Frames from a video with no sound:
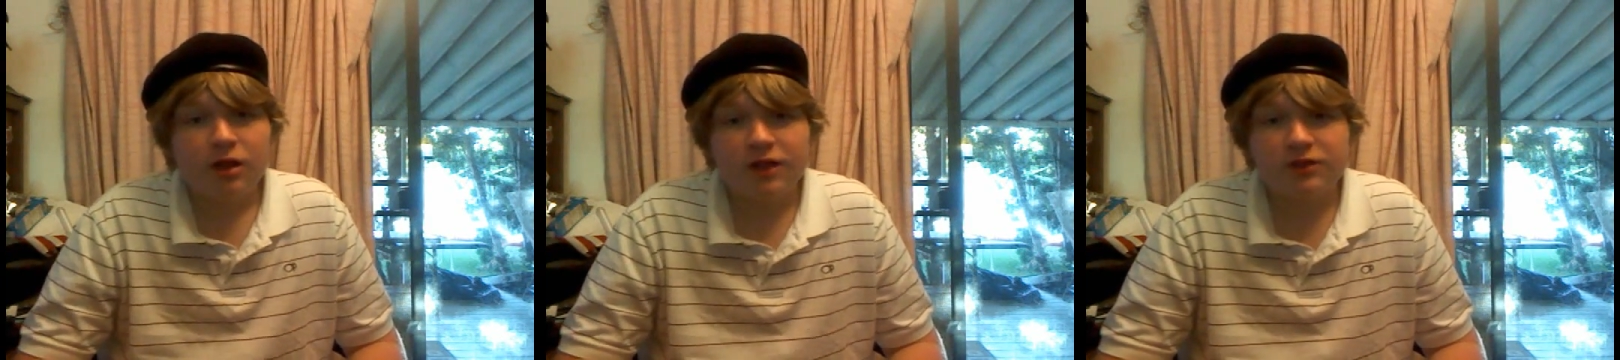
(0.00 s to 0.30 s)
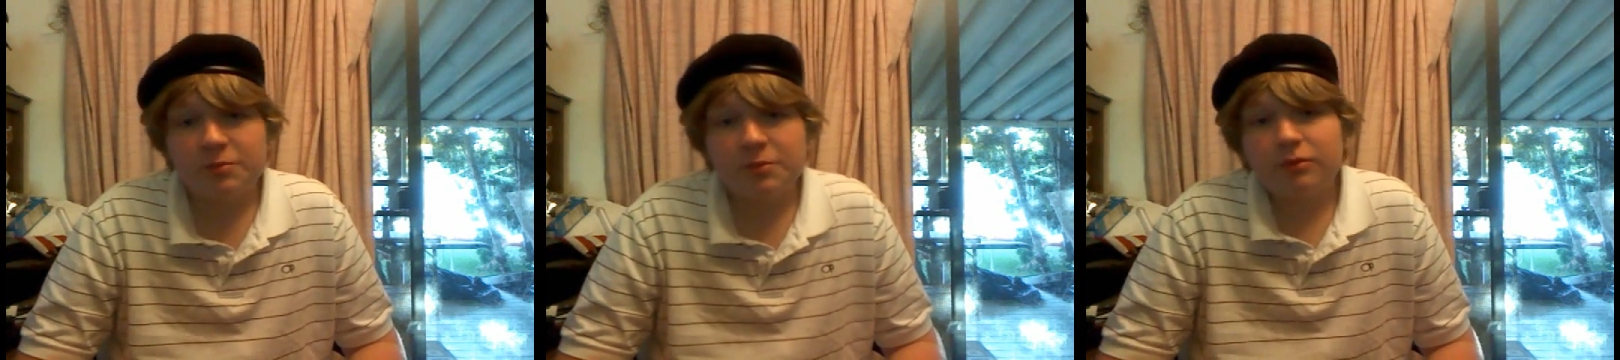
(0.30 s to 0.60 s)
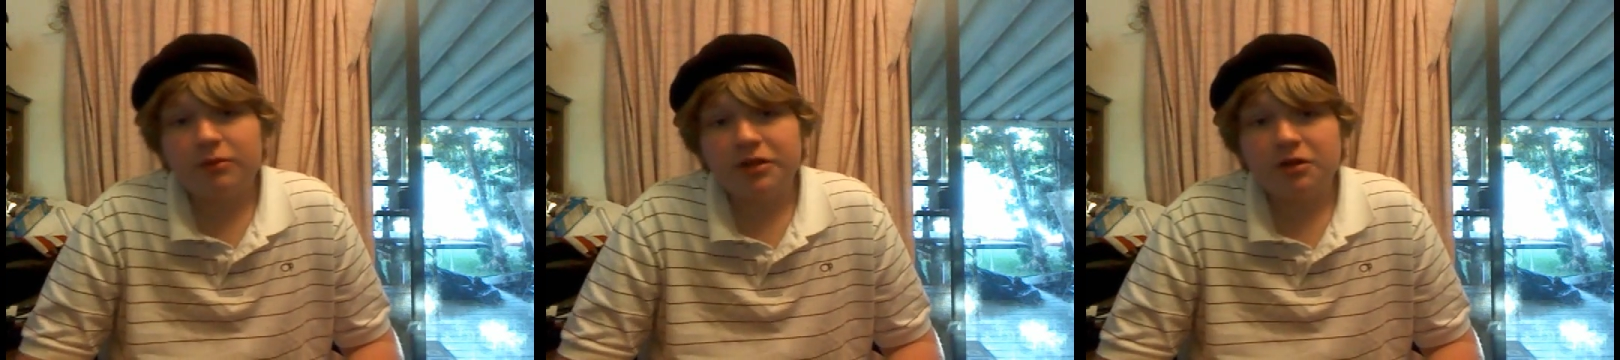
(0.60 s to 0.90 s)
and some
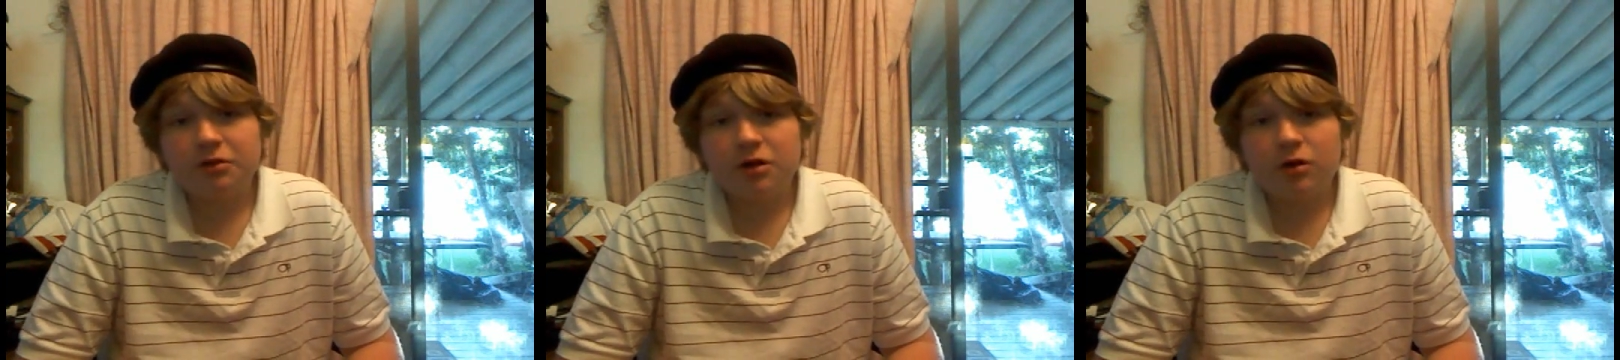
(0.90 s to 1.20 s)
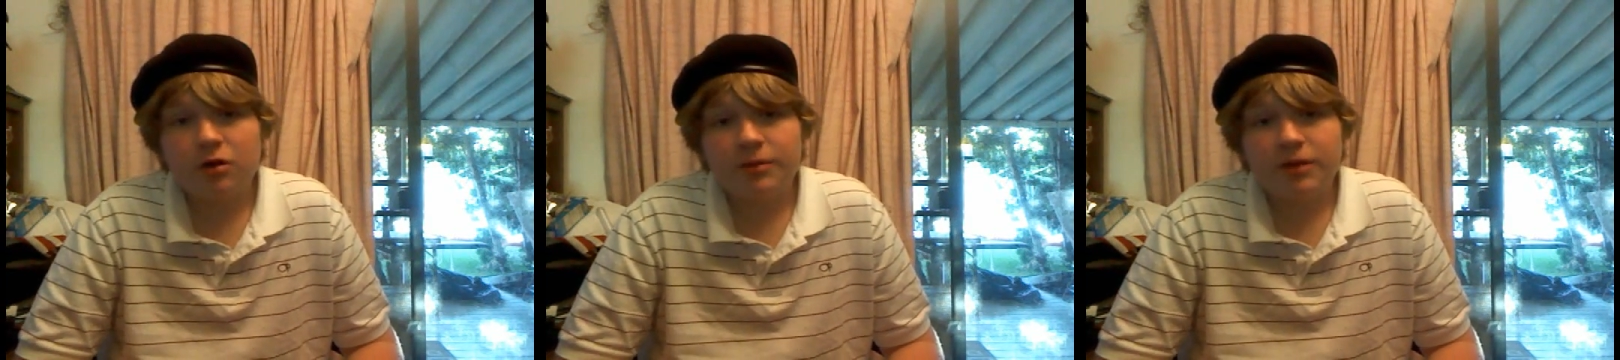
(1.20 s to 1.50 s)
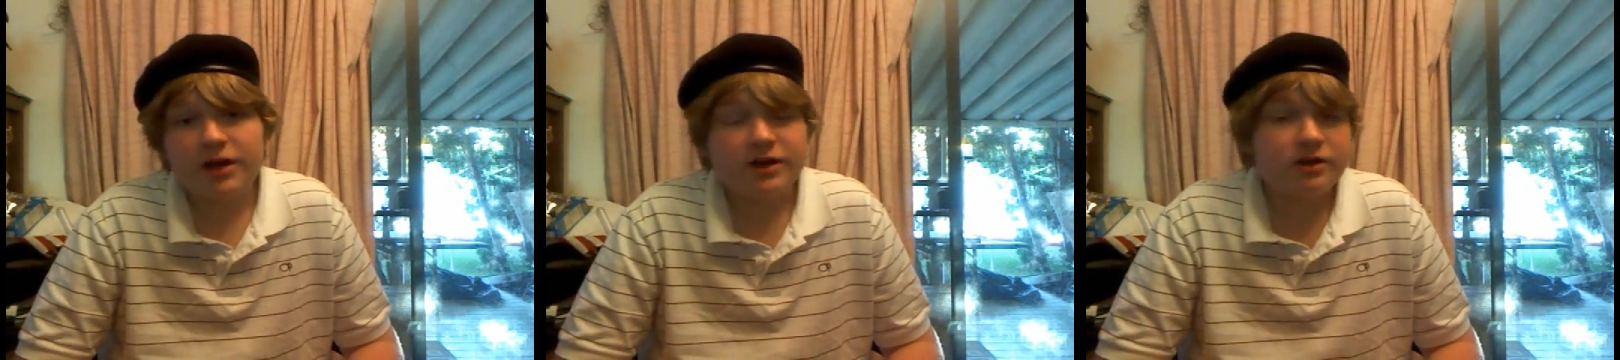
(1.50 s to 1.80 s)
people really don't know, and I
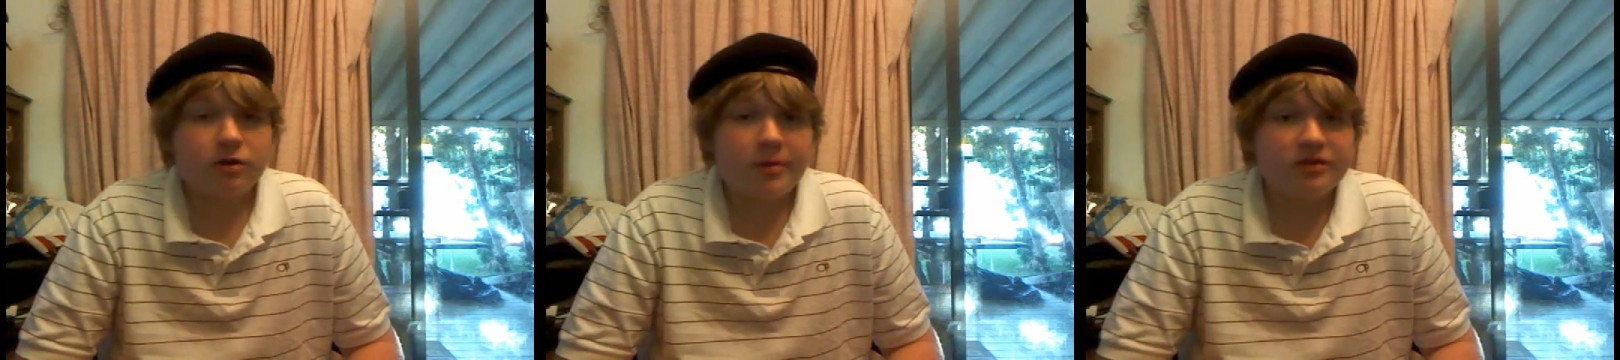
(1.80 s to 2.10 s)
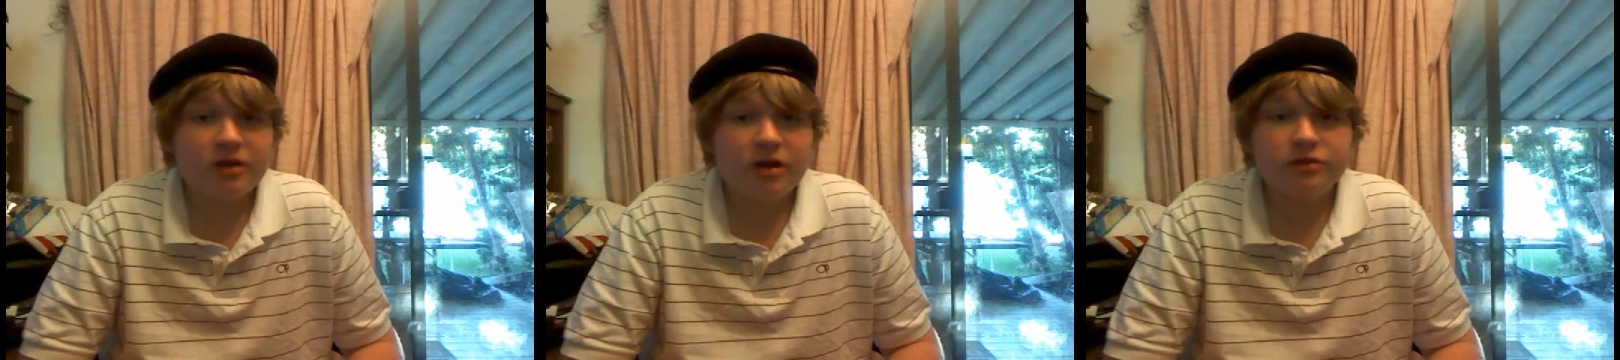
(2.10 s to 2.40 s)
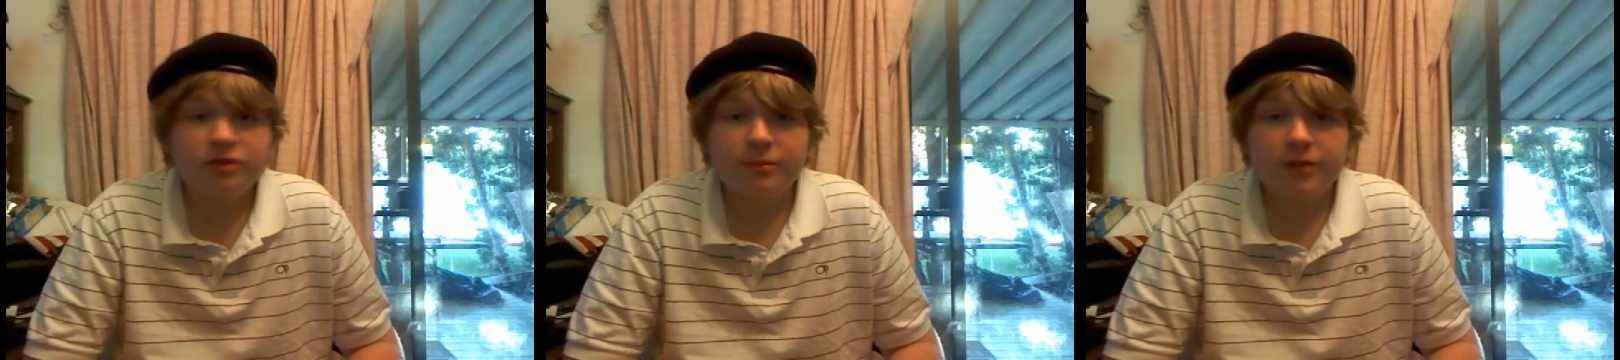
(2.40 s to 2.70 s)
mean, I didn't know
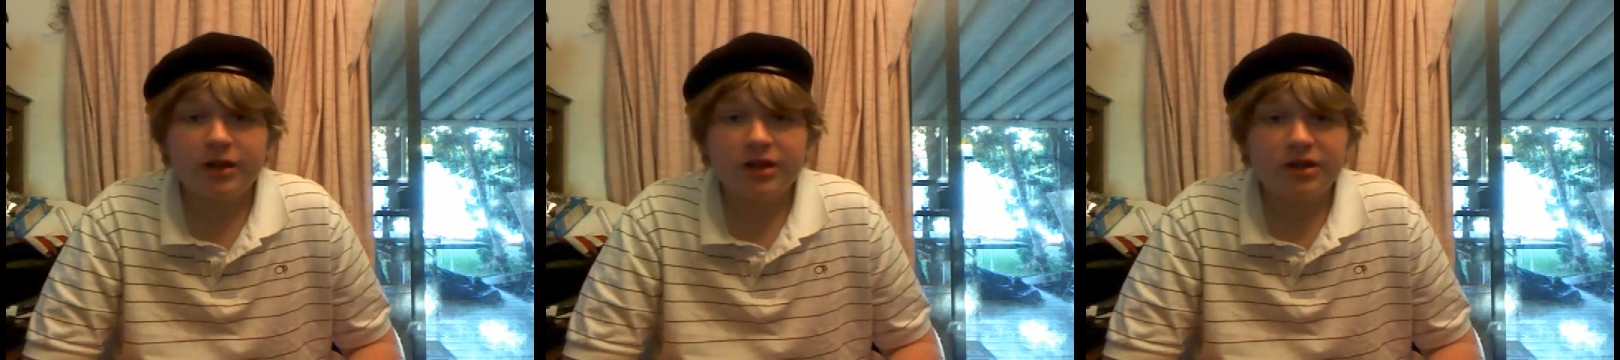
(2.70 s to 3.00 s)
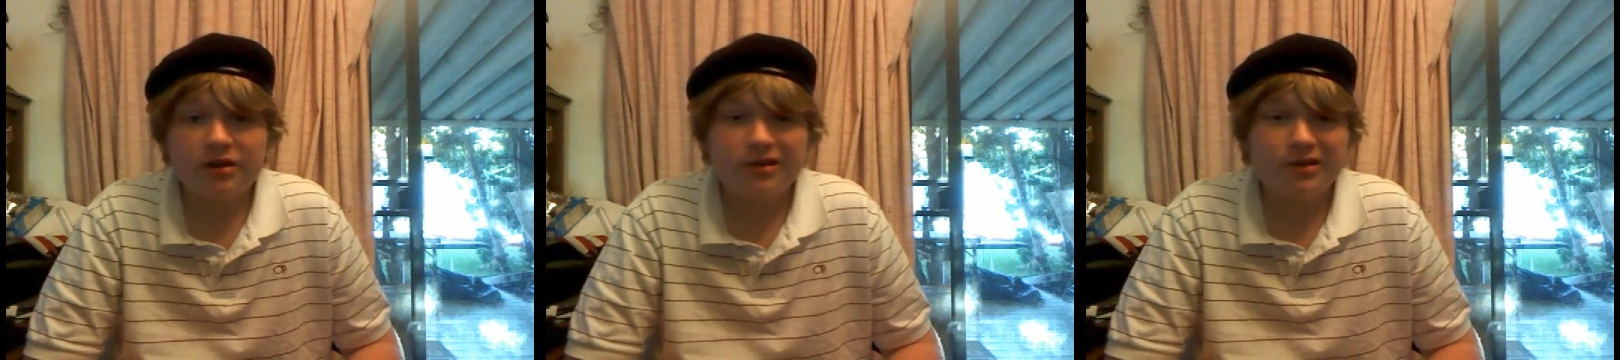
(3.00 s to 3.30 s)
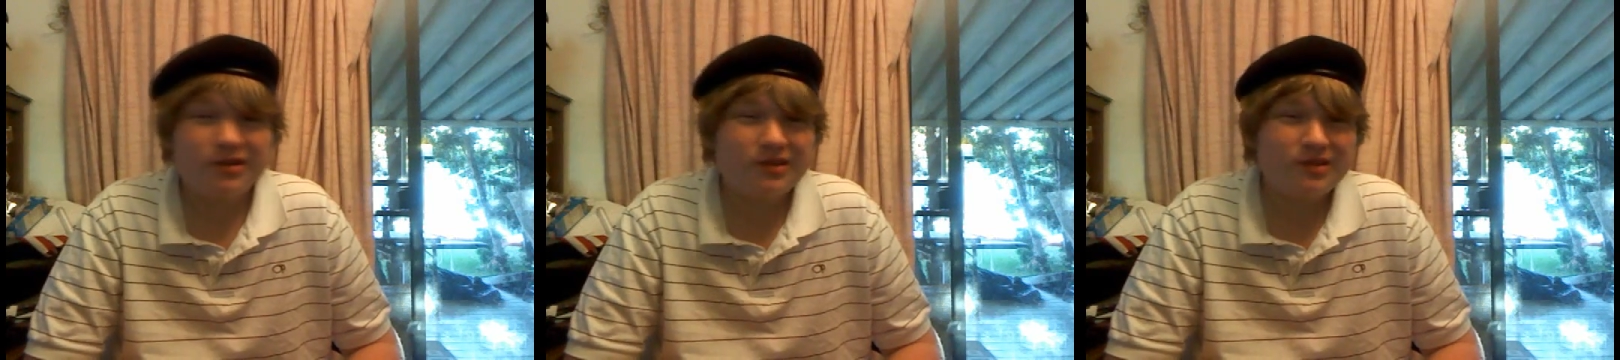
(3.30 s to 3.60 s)
myself till about a
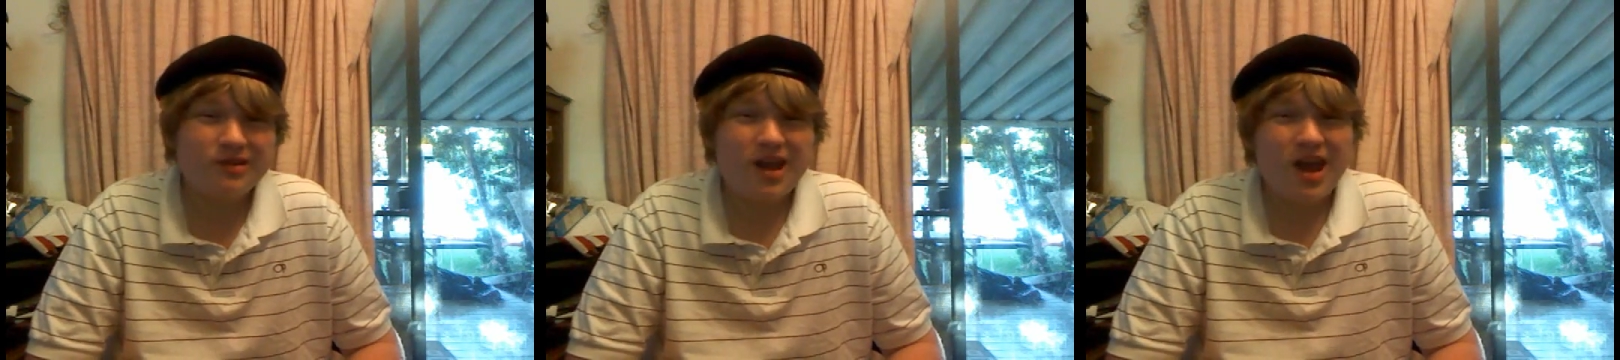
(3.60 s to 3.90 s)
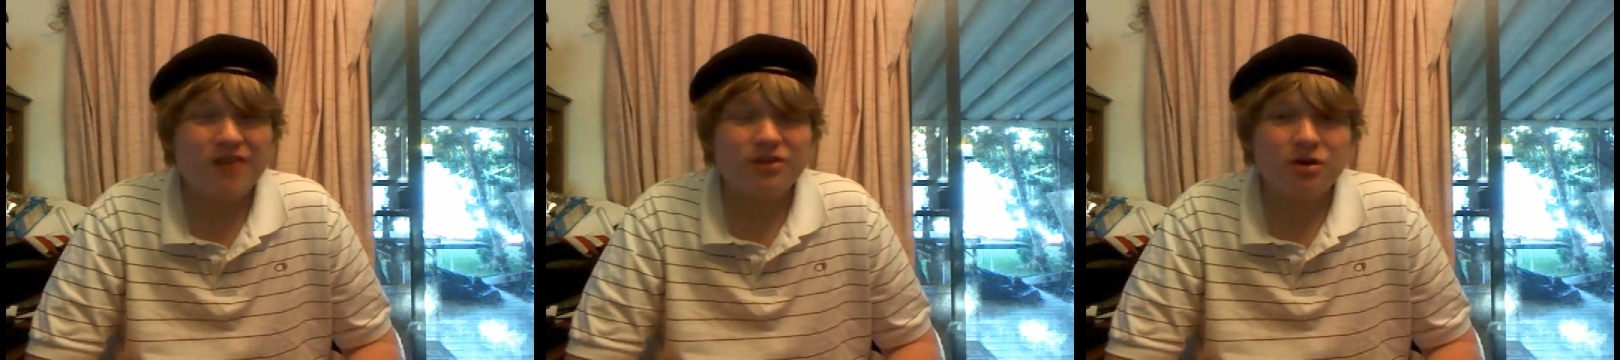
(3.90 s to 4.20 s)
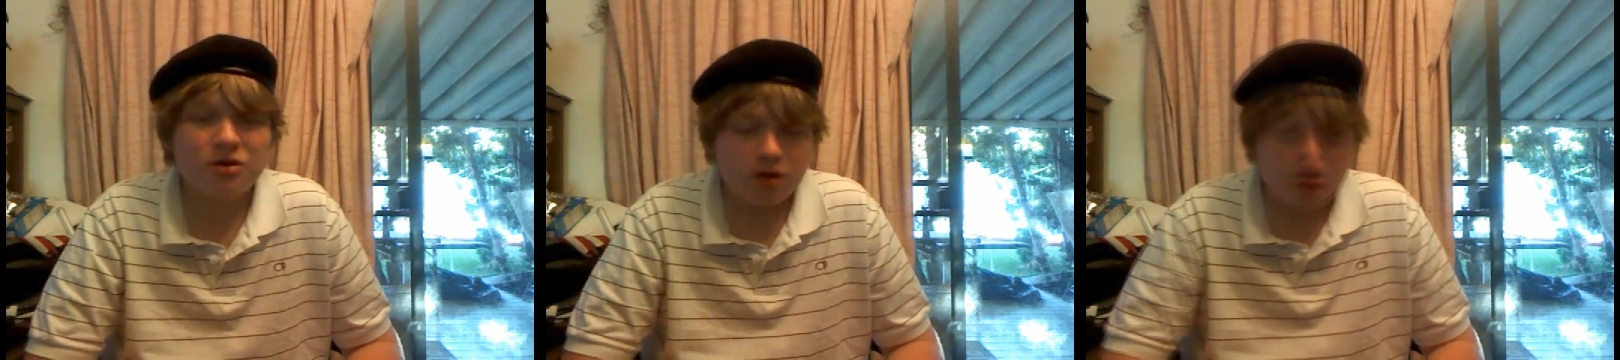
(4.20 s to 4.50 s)
year and a half
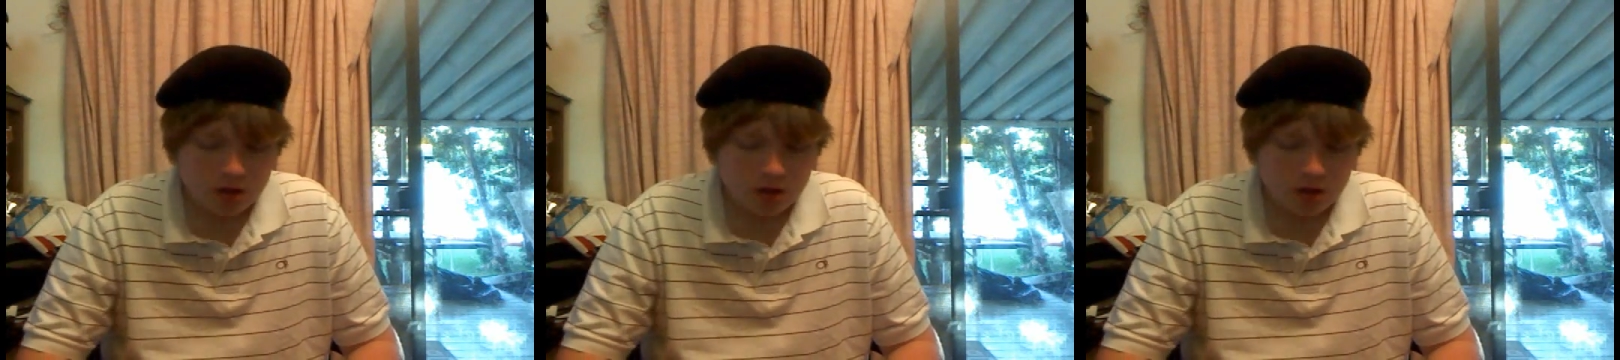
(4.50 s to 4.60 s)
ago.